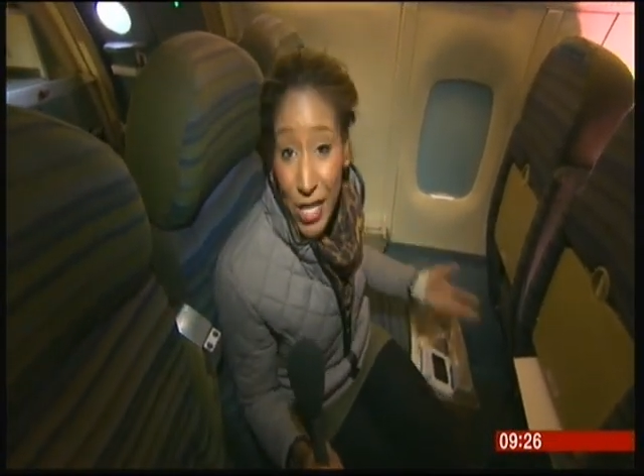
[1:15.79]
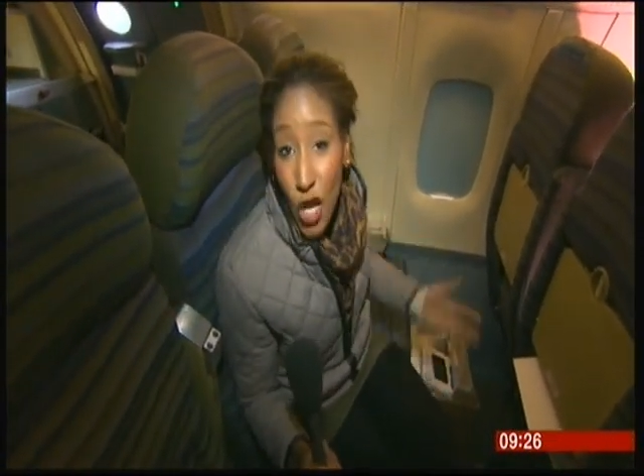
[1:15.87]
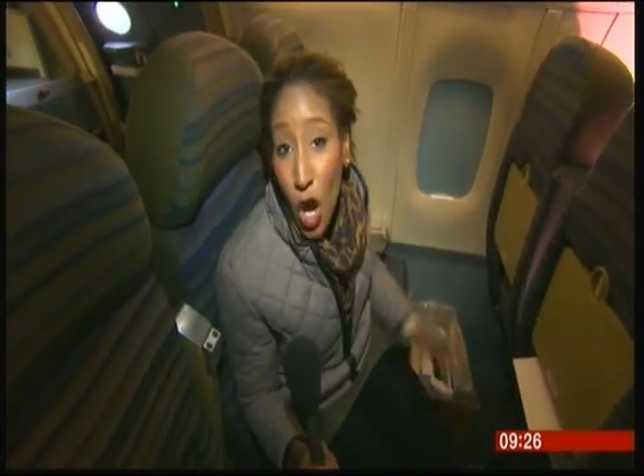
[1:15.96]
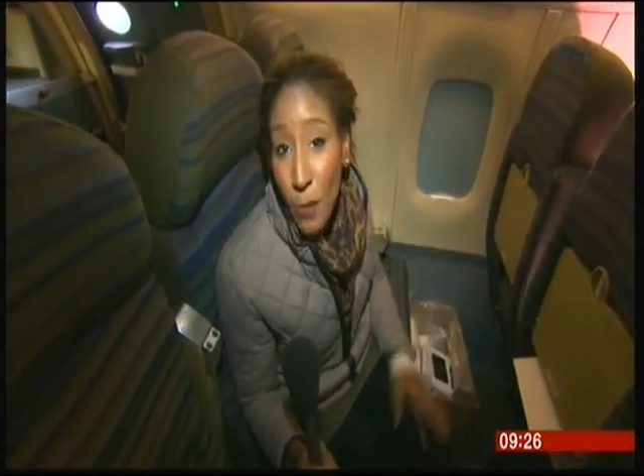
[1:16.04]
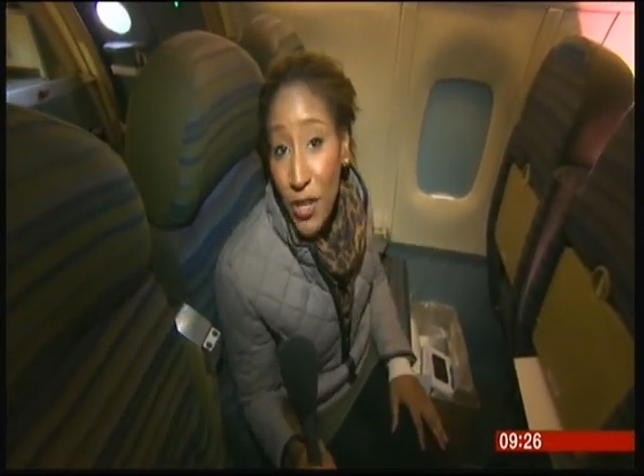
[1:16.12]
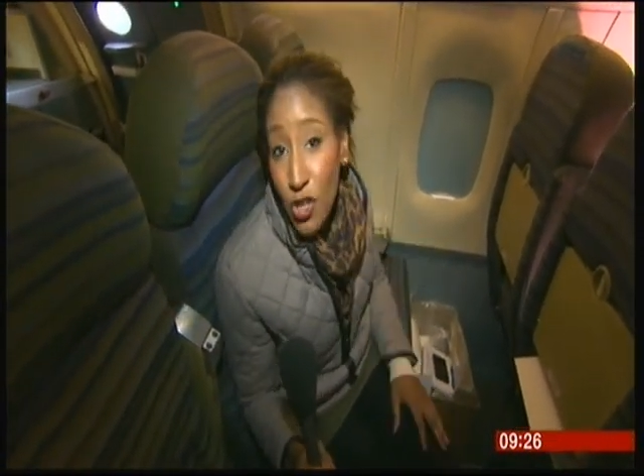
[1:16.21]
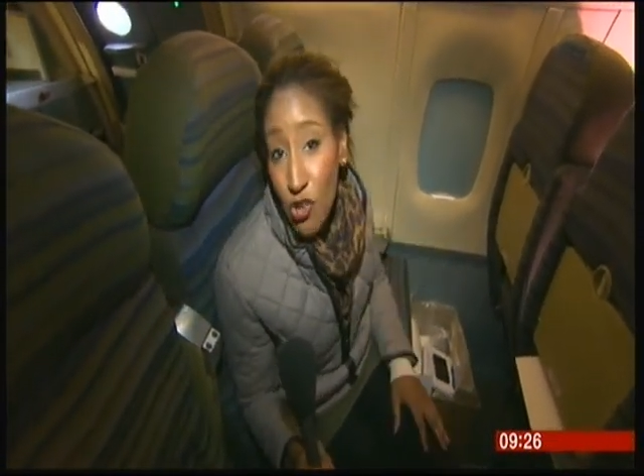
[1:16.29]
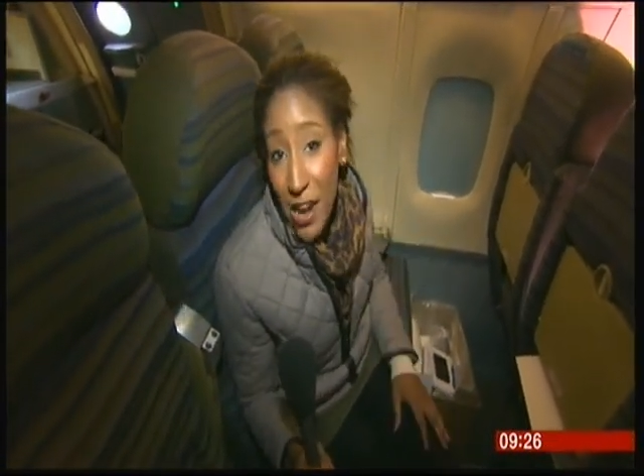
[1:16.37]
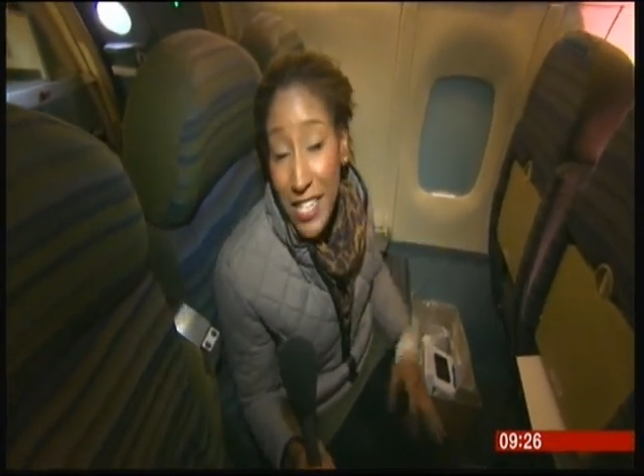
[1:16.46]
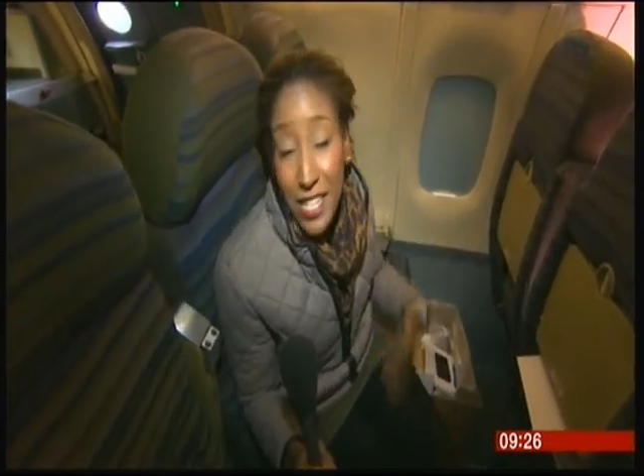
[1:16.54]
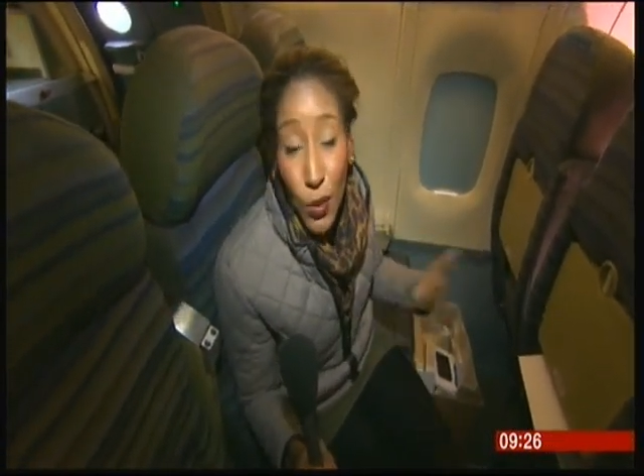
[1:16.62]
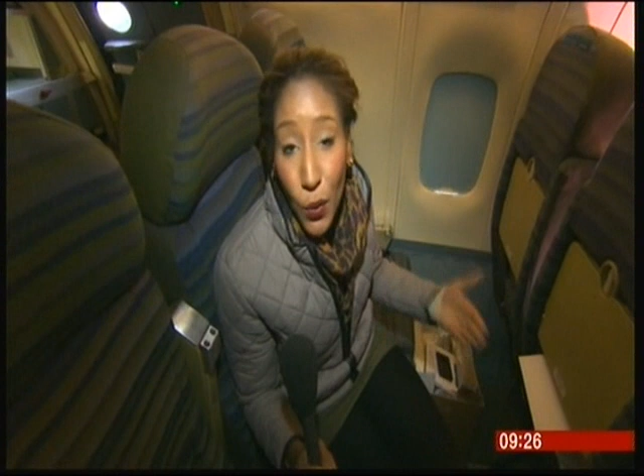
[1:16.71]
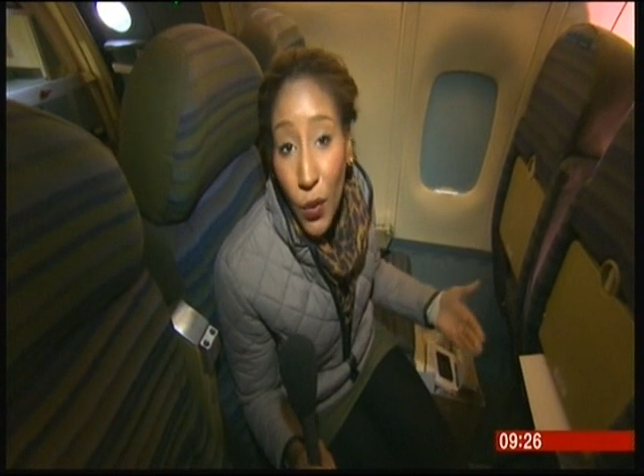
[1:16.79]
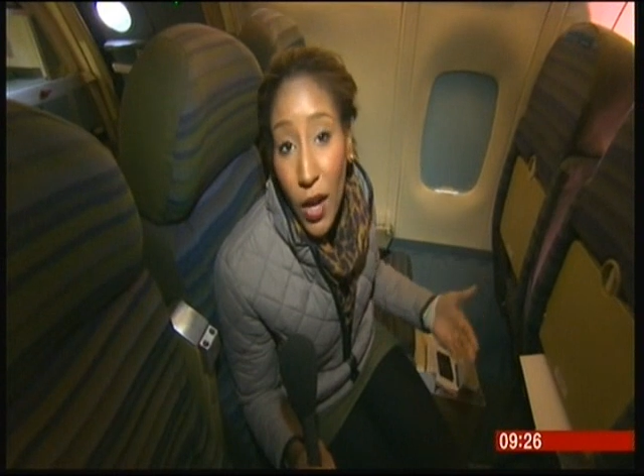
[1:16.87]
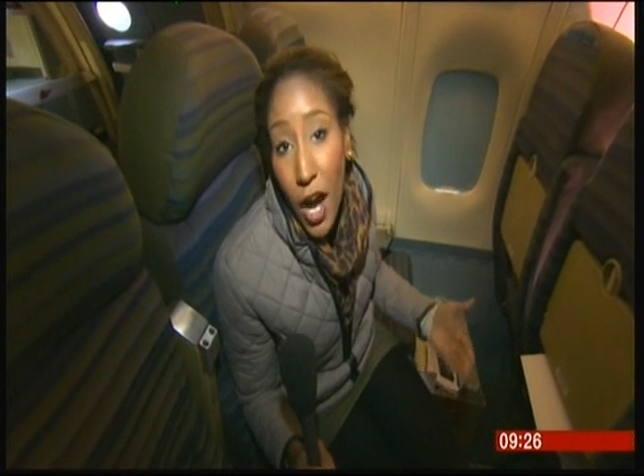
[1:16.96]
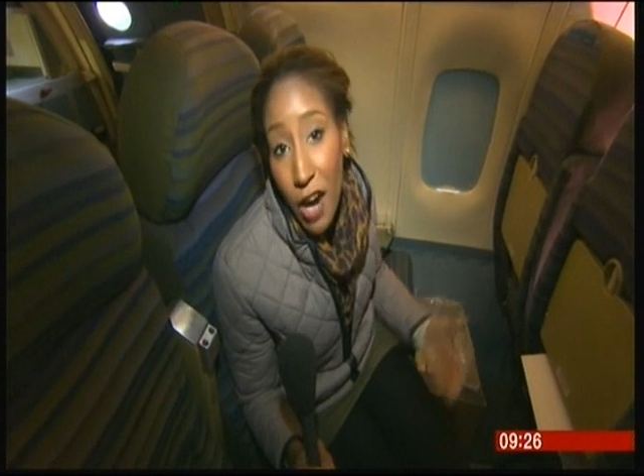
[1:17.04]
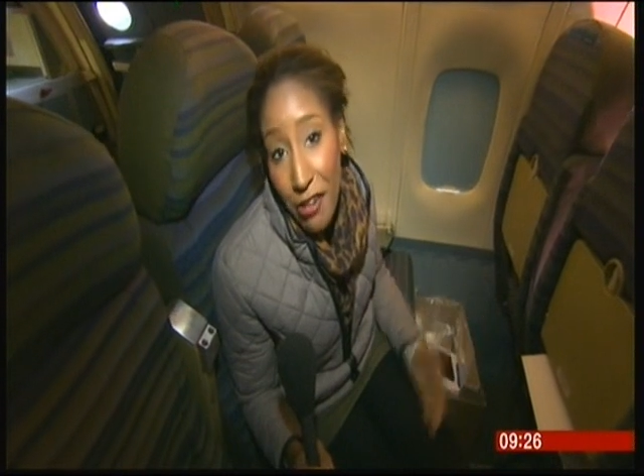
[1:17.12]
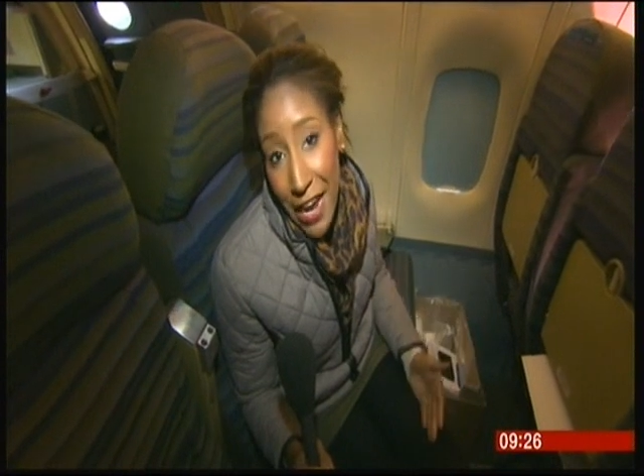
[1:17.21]
is a common trait in
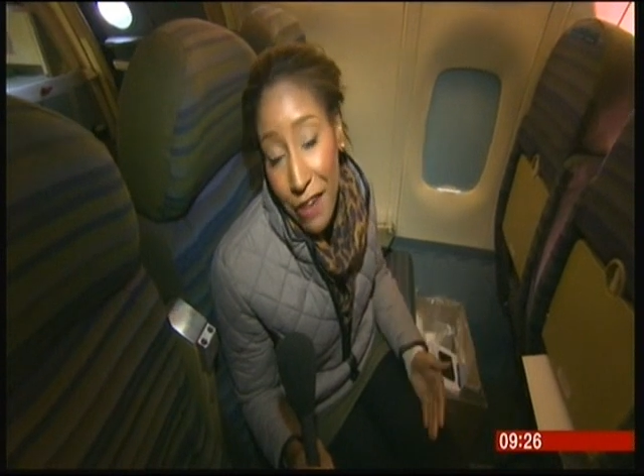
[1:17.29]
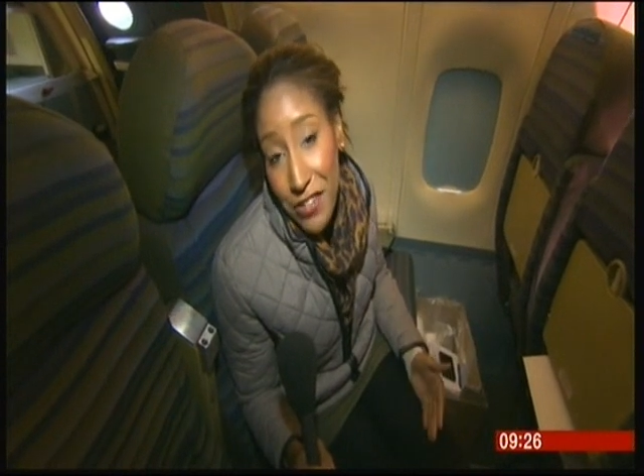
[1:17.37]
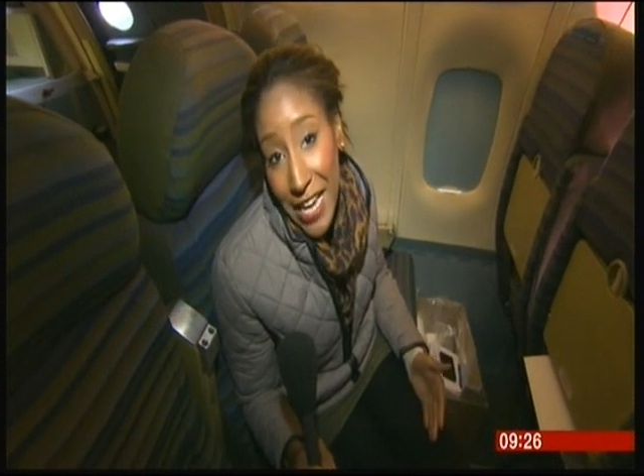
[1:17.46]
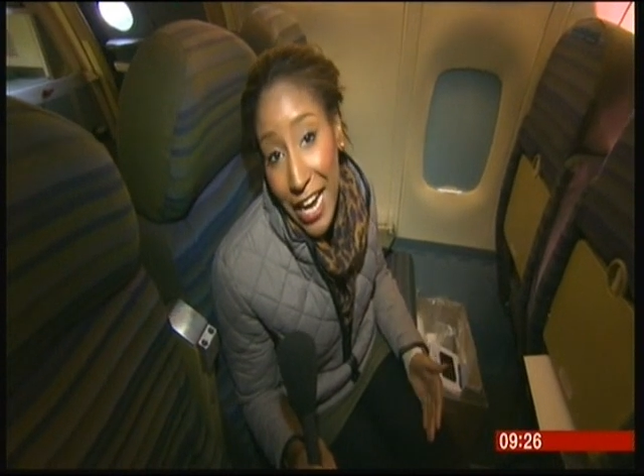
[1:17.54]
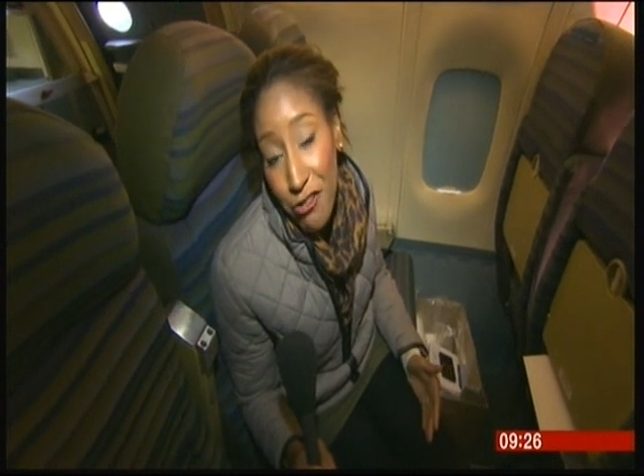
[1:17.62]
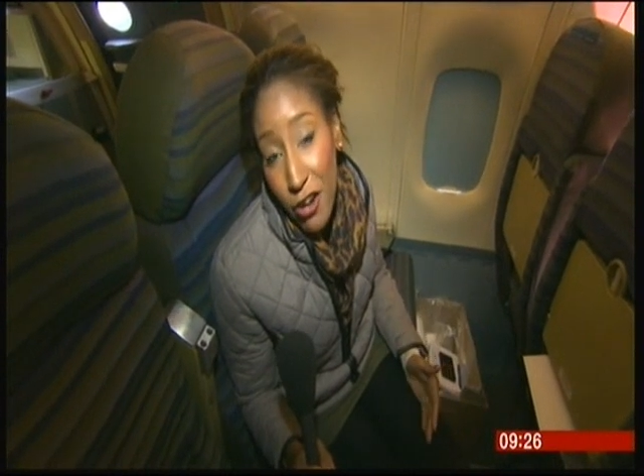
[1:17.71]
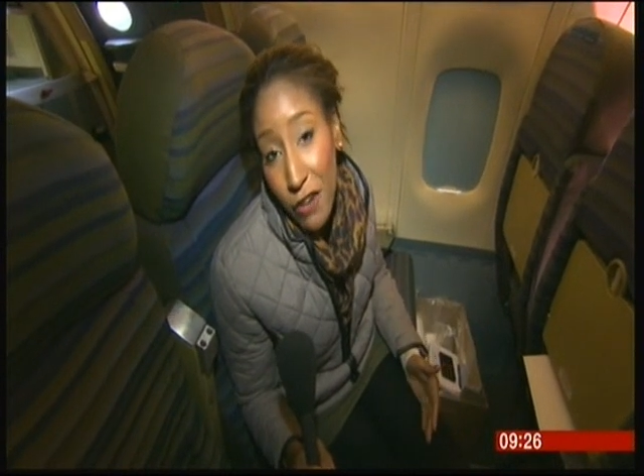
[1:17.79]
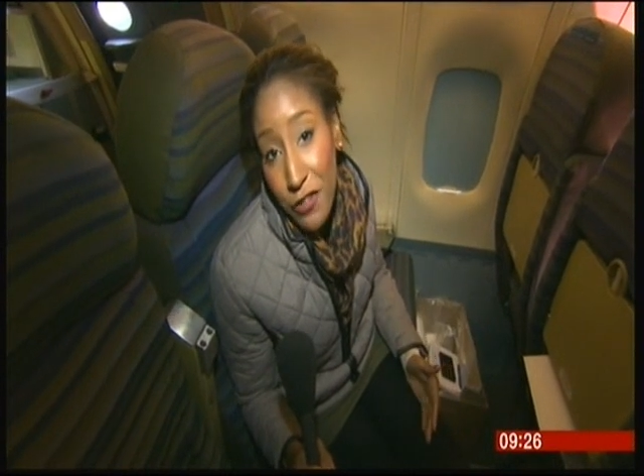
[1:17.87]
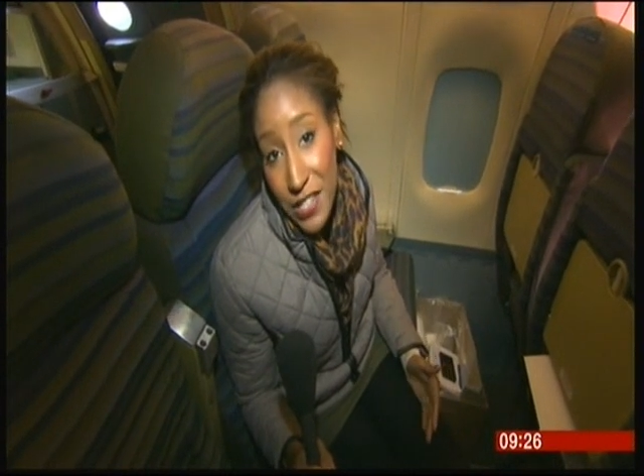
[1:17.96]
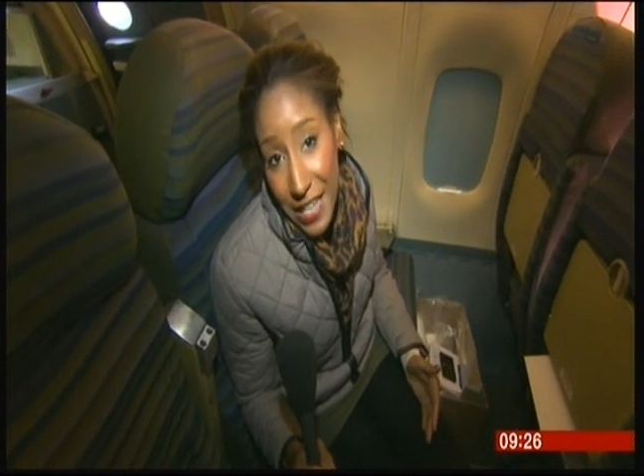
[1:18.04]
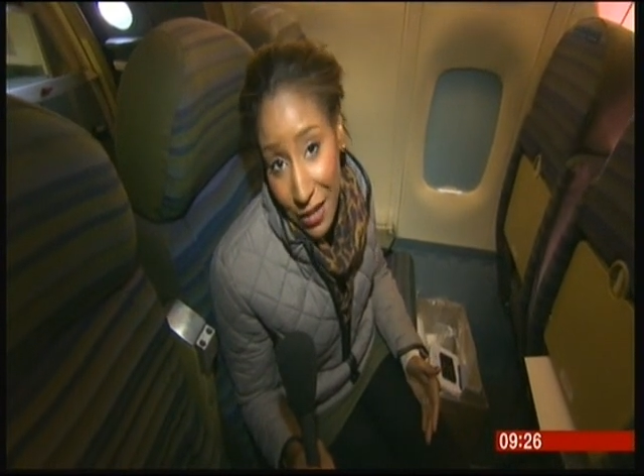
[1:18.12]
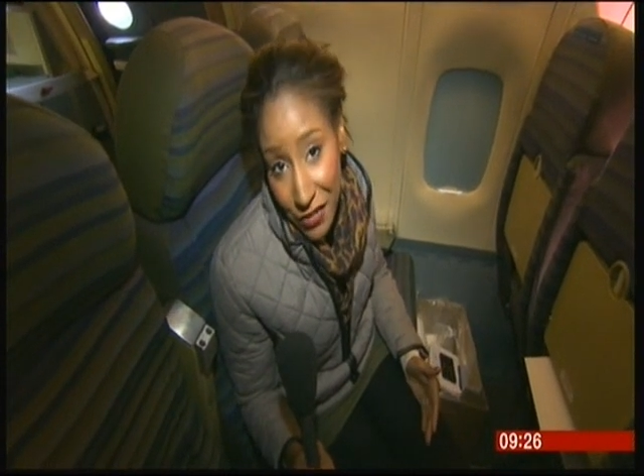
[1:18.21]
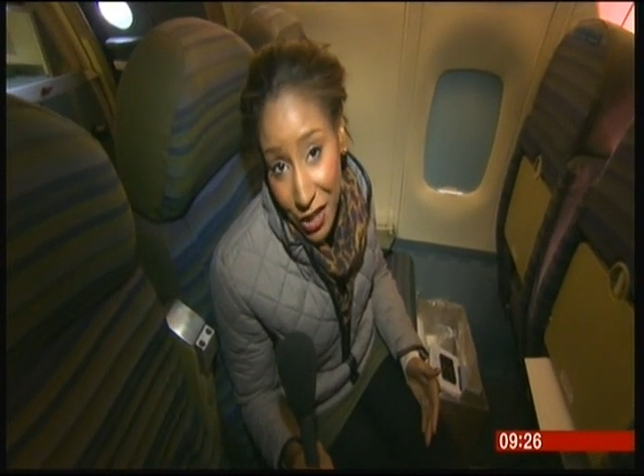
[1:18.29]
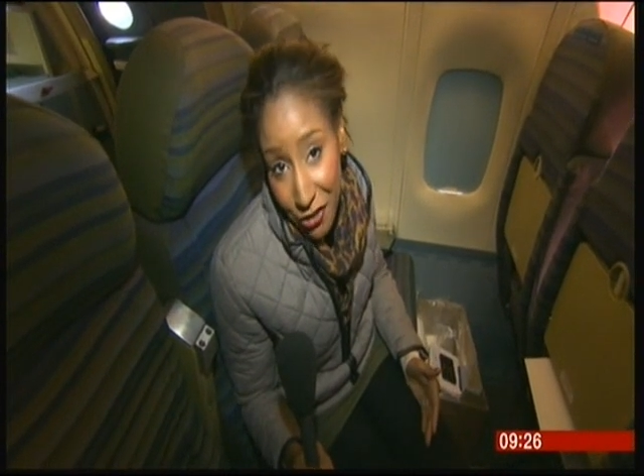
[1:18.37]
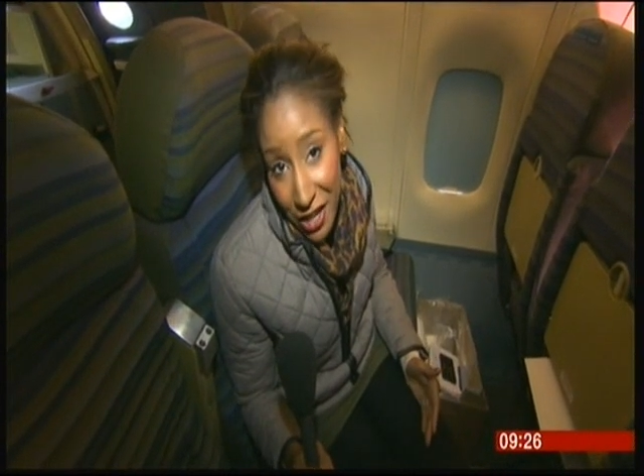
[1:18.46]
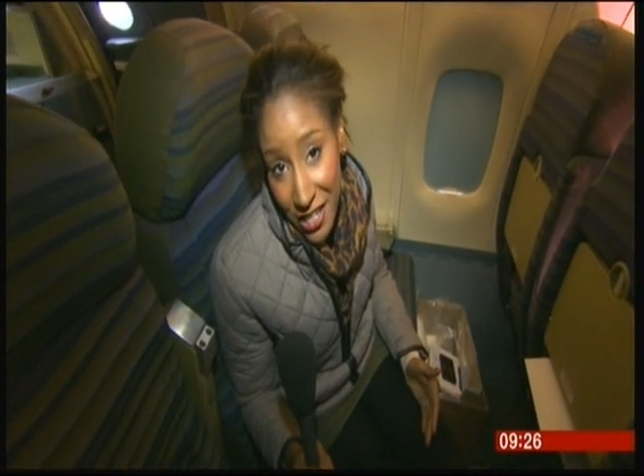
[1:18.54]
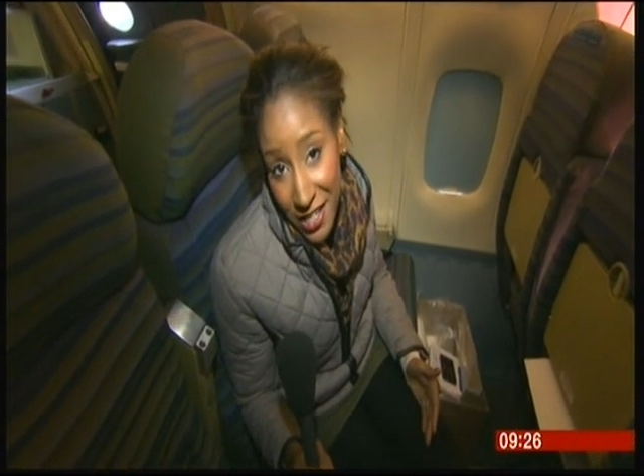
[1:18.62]
all RAF aircraft for safety